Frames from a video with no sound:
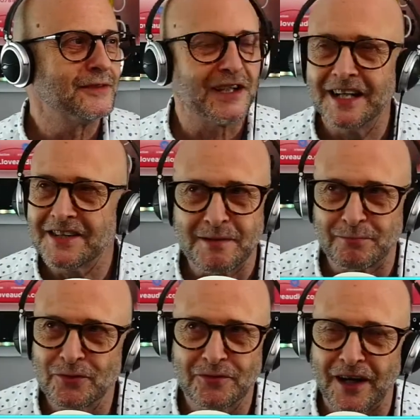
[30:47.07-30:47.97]
I nearly said
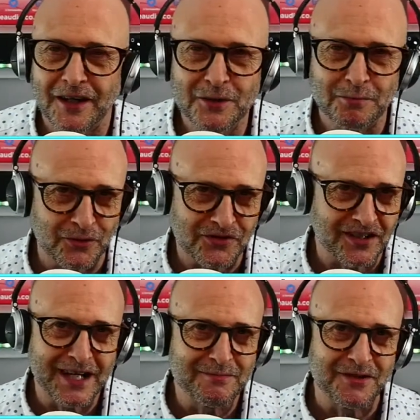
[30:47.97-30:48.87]
Brufalou, Bruce. I
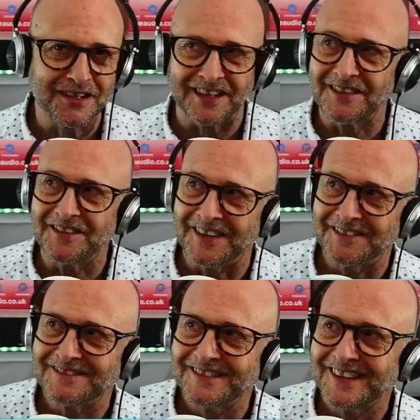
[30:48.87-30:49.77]
keep doing that, don't
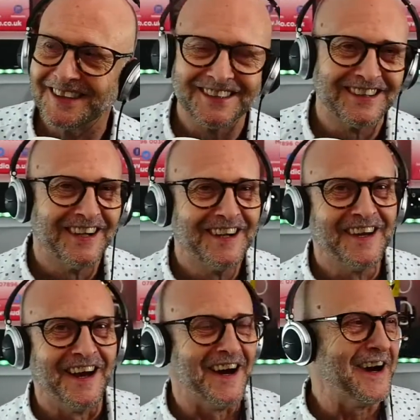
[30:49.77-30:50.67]

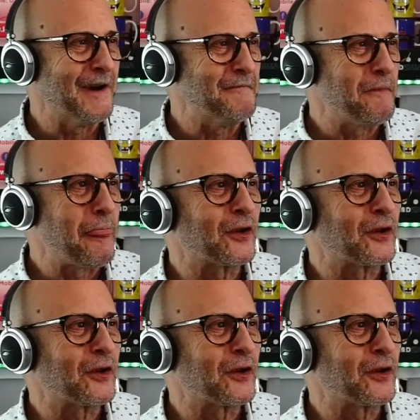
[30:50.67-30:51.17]
I?